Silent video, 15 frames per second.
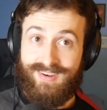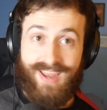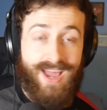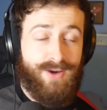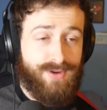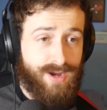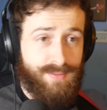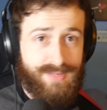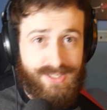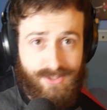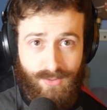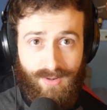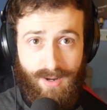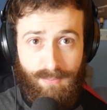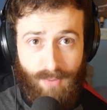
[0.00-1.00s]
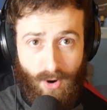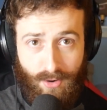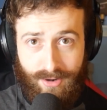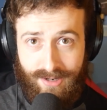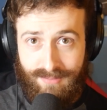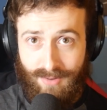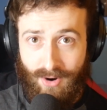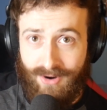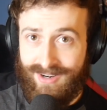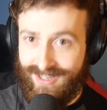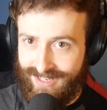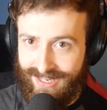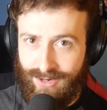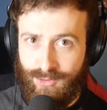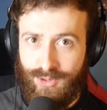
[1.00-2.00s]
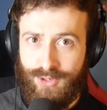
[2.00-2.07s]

Now coming to a bargain mart near